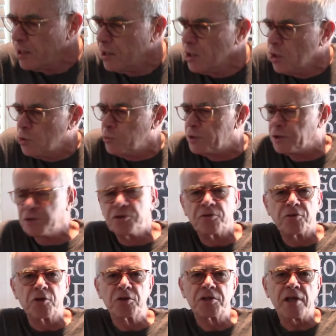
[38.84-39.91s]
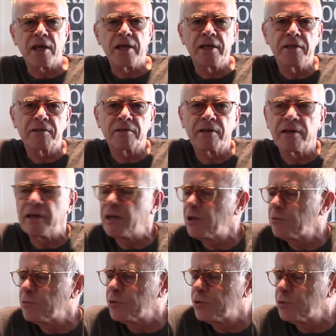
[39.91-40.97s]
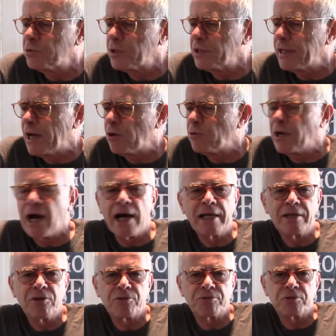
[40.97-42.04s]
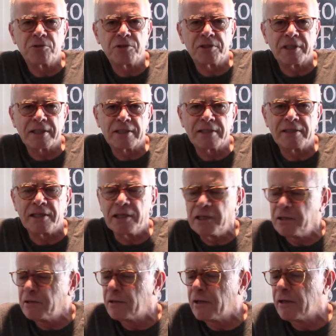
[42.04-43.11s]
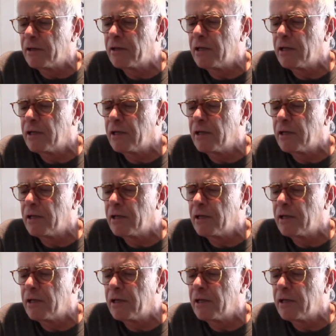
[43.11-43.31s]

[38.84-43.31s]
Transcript: We did the first 8 and we're doing now 9 through 16.